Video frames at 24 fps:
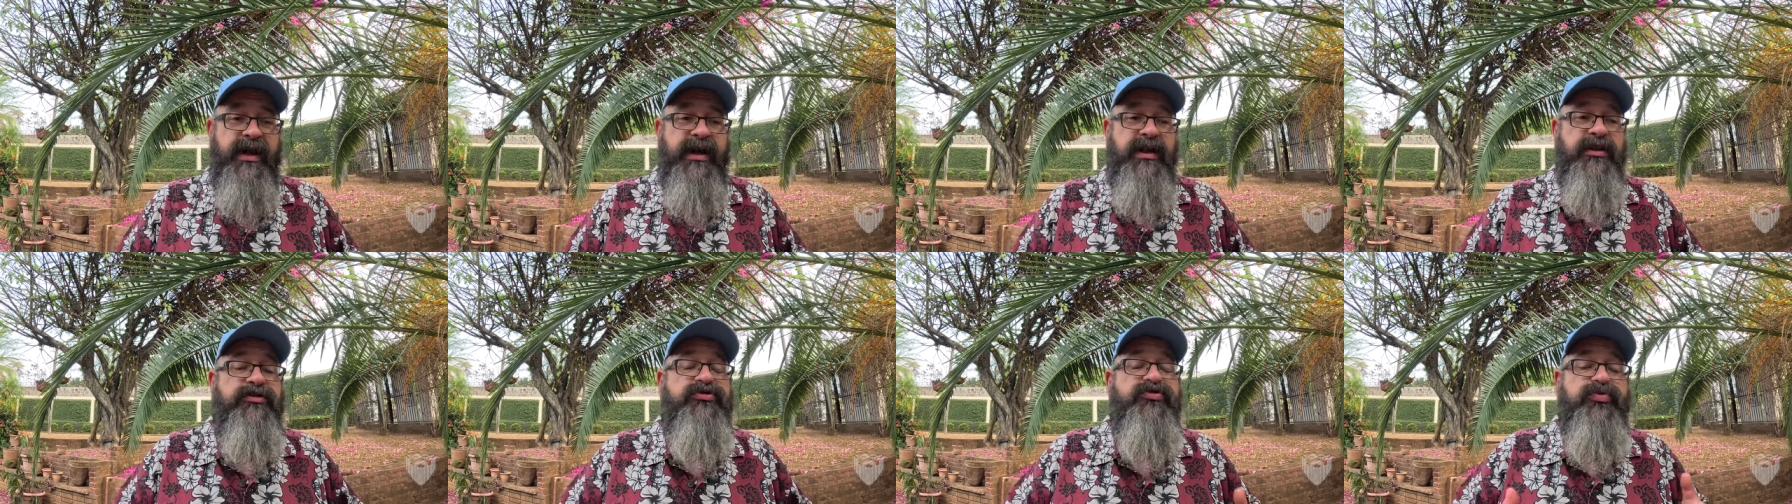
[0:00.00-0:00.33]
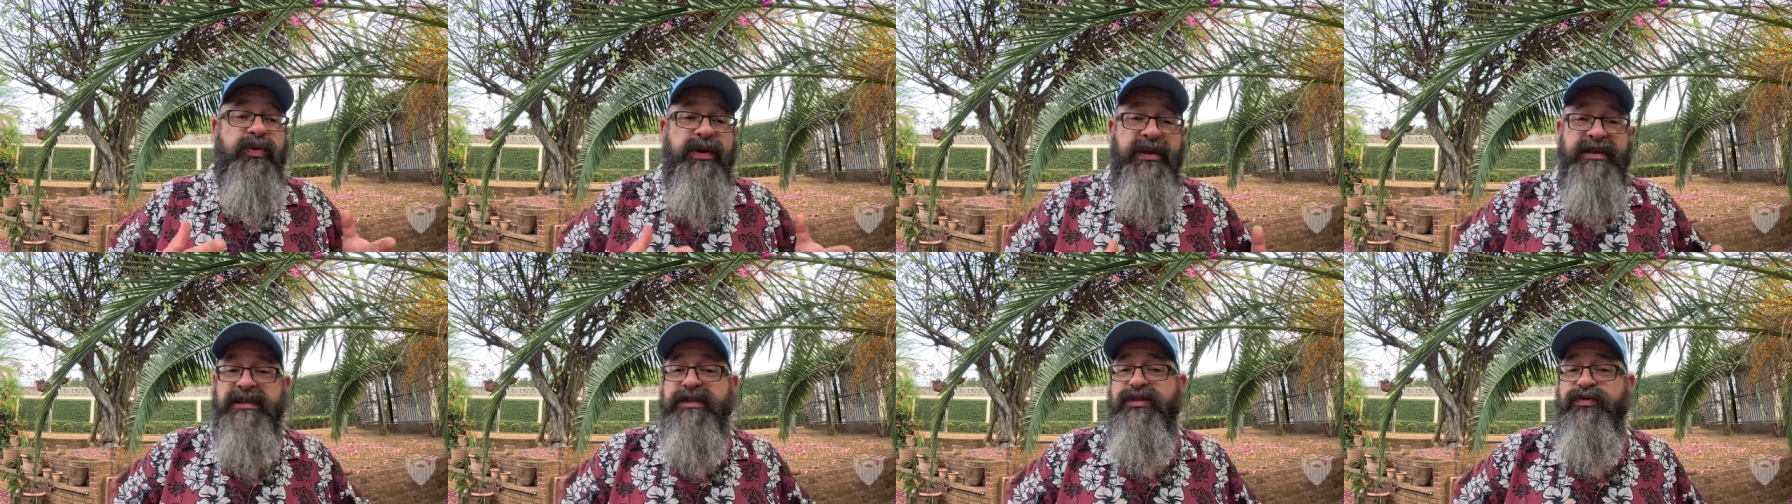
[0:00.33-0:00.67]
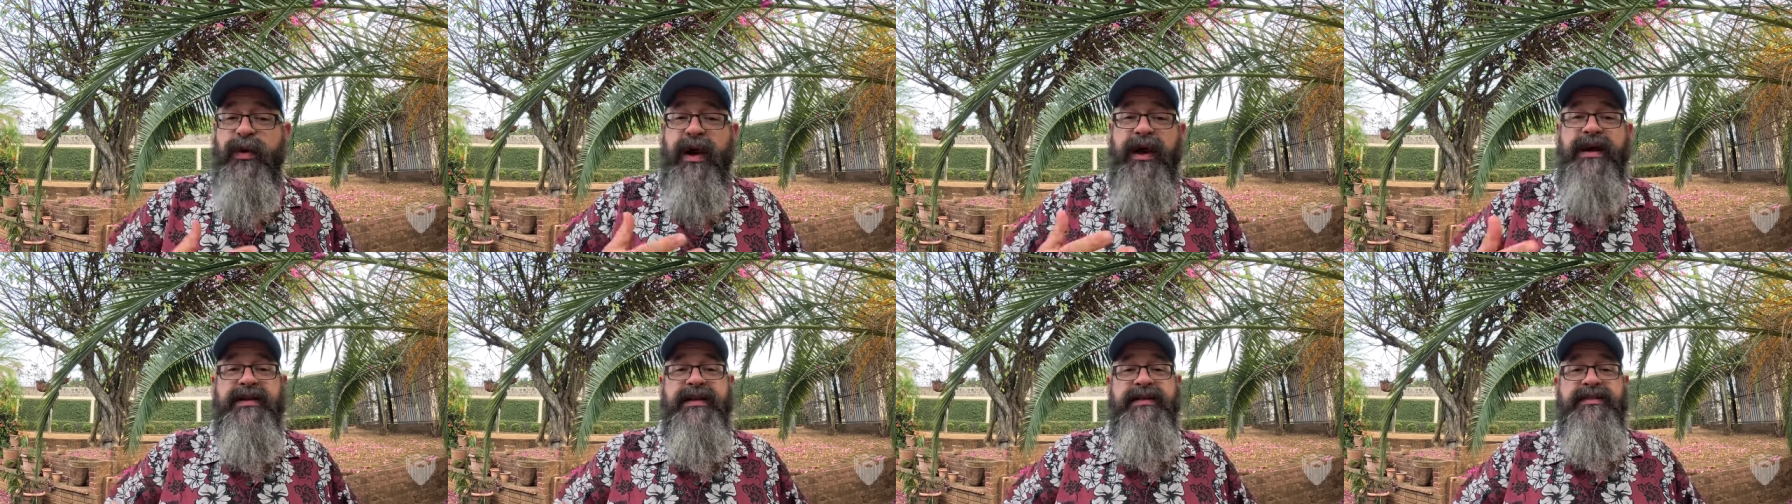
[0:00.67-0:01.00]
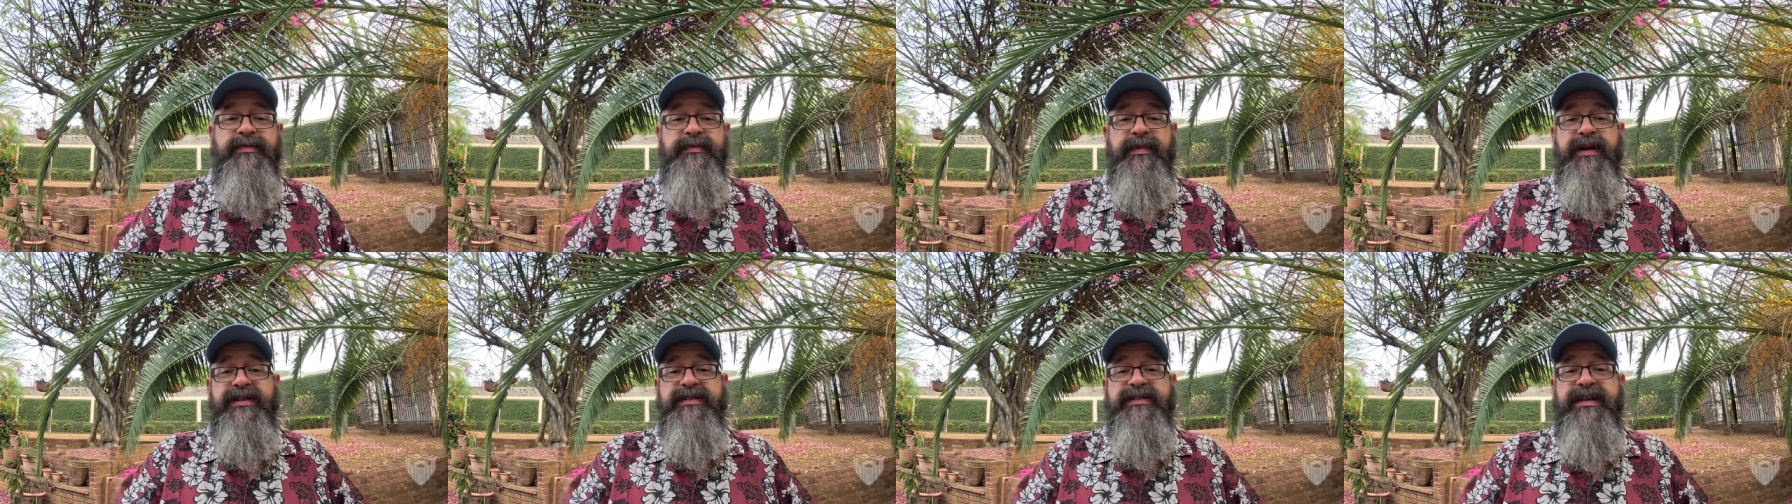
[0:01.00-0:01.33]
There's reasons why it
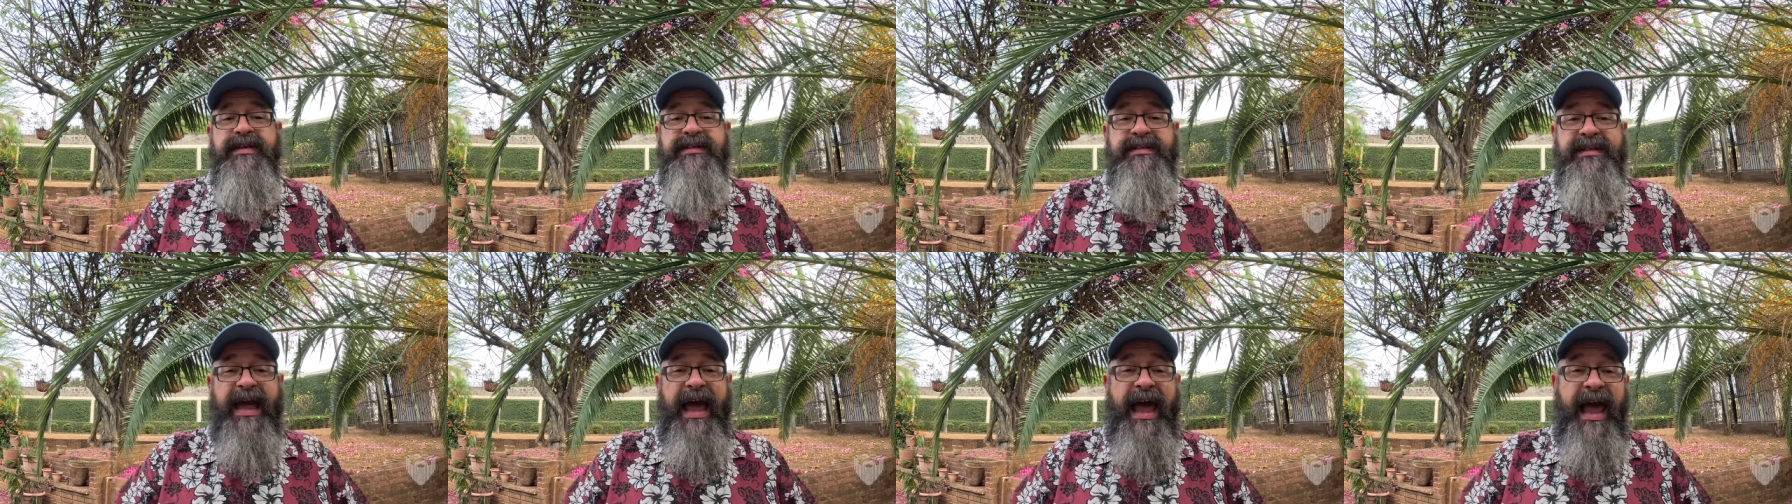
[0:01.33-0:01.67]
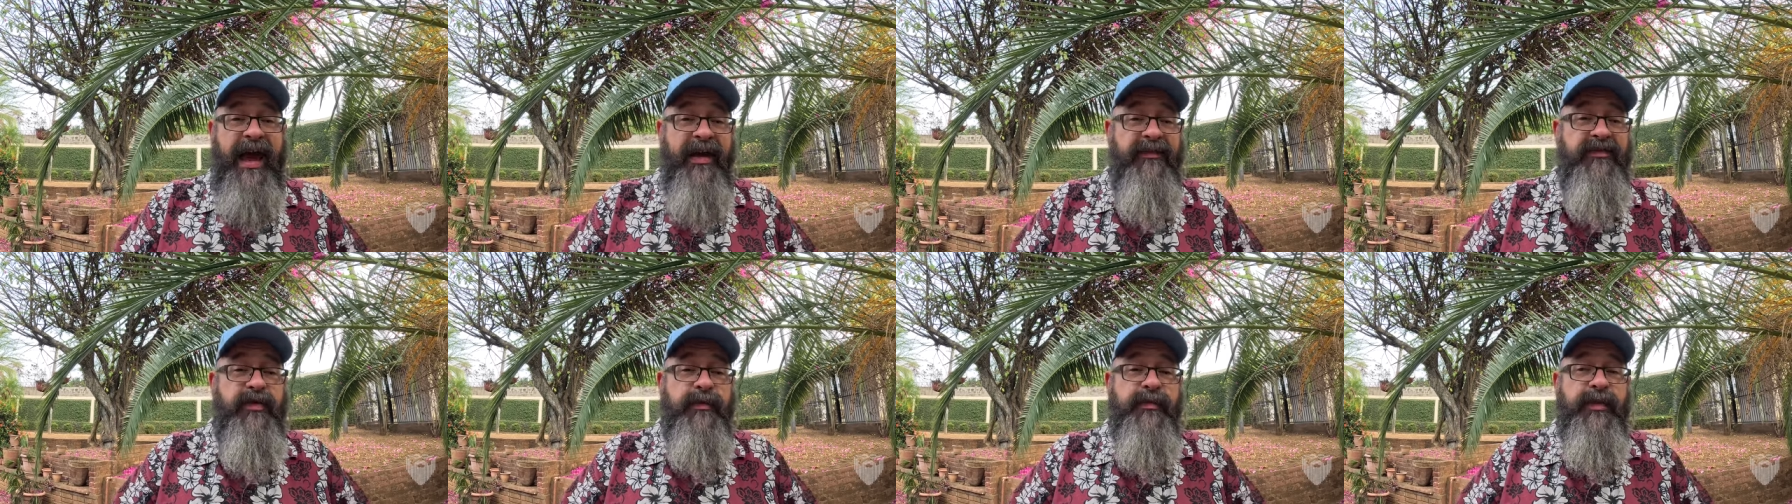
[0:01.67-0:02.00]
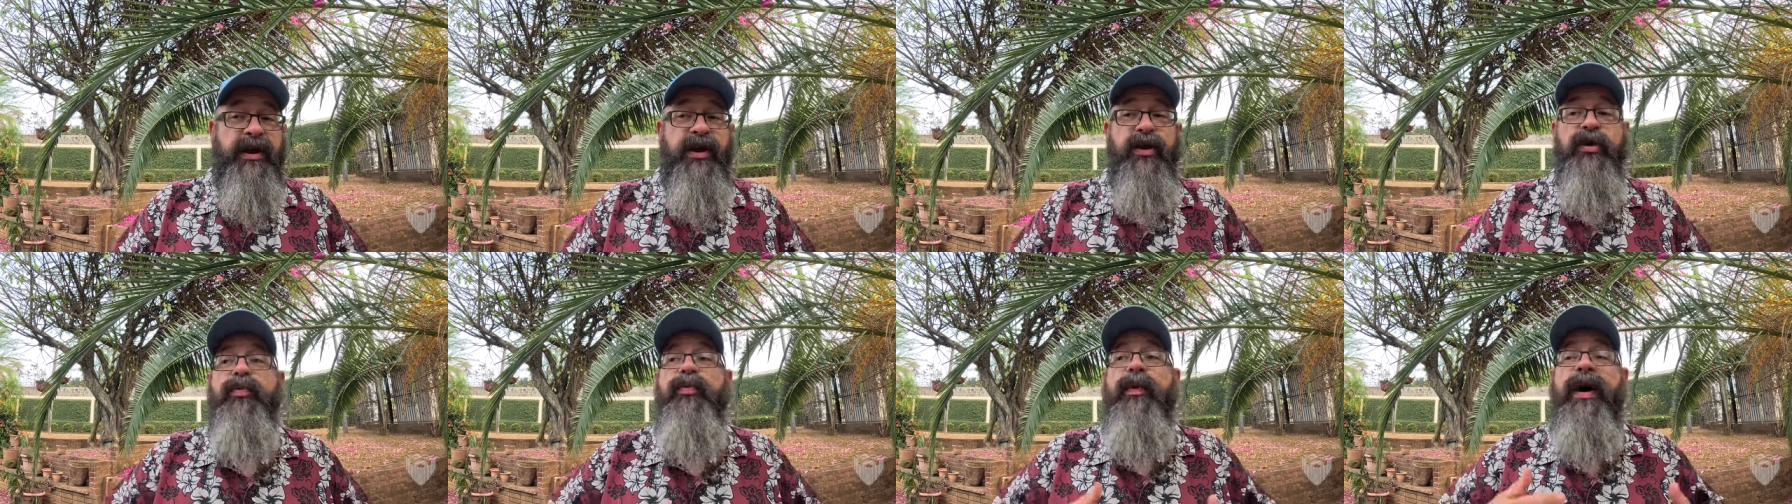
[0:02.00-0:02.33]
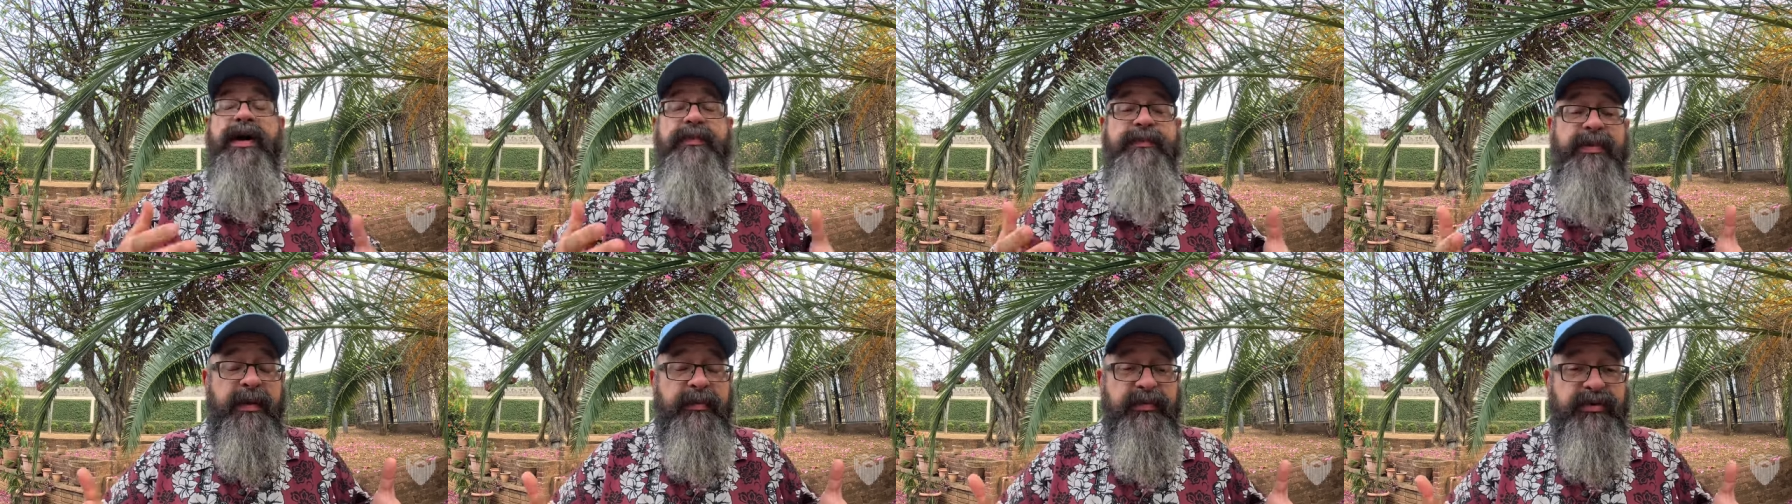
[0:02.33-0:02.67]
doesn't make sense to have them here and
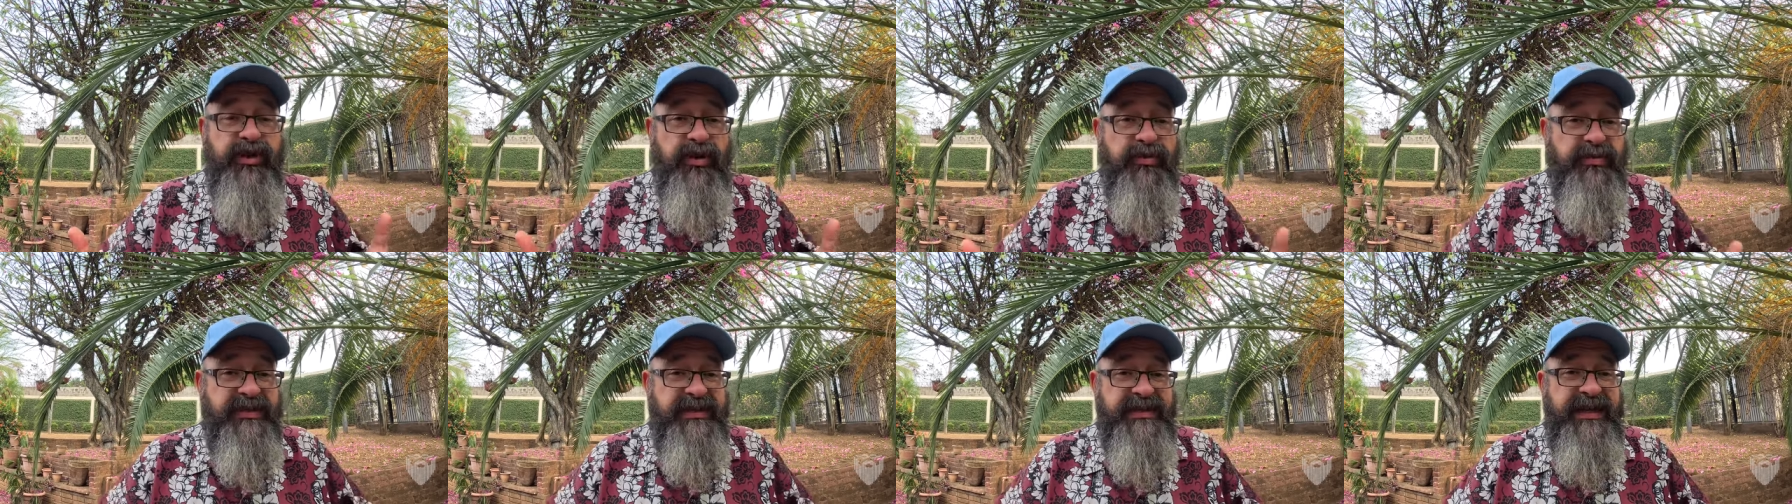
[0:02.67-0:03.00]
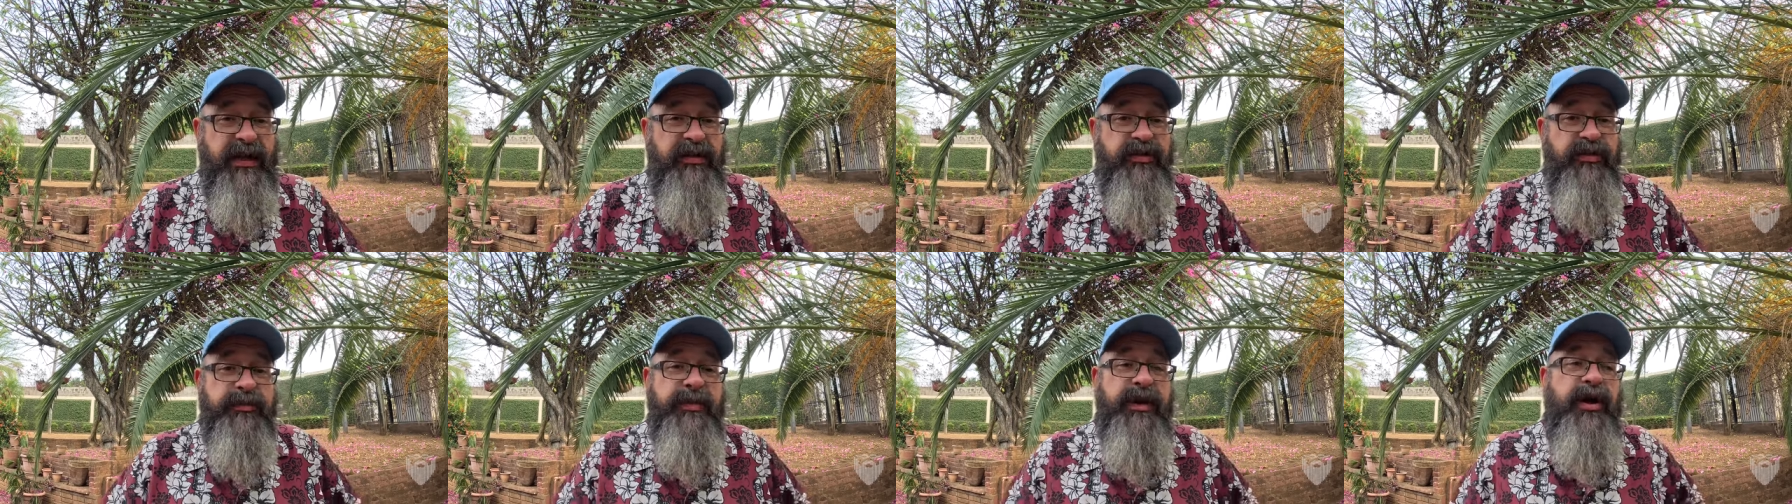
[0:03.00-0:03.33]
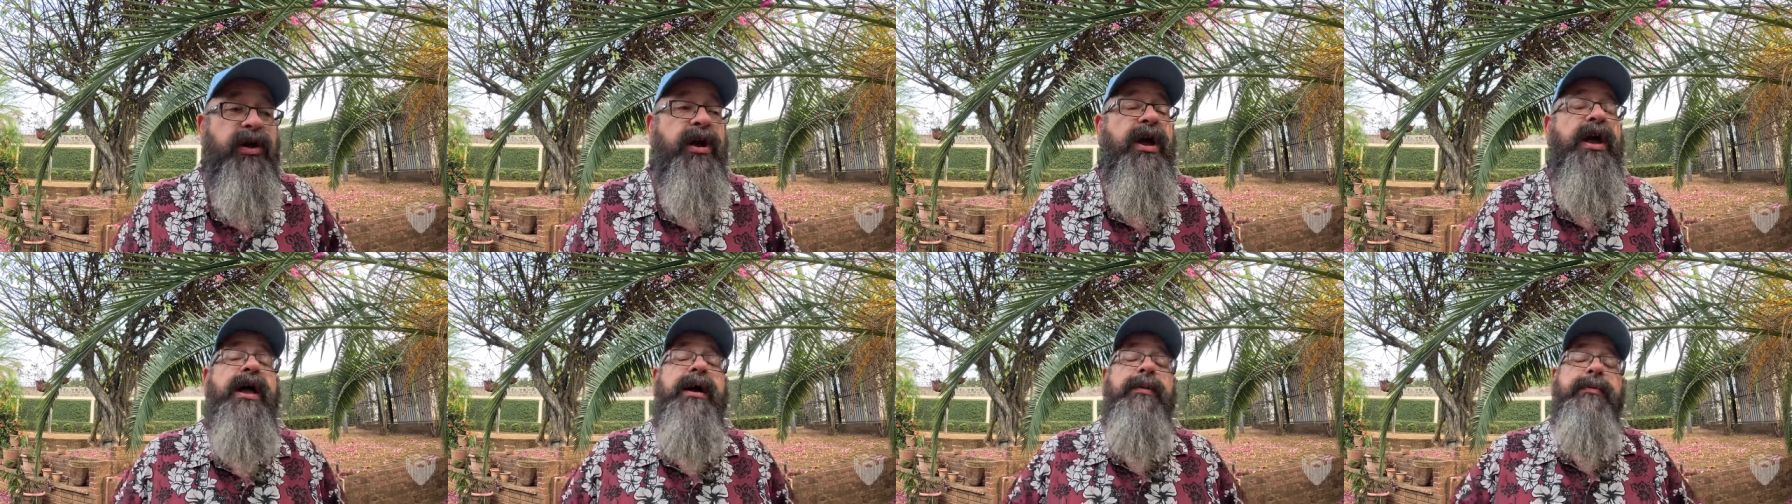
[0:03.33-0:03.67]
why people don't sell them here.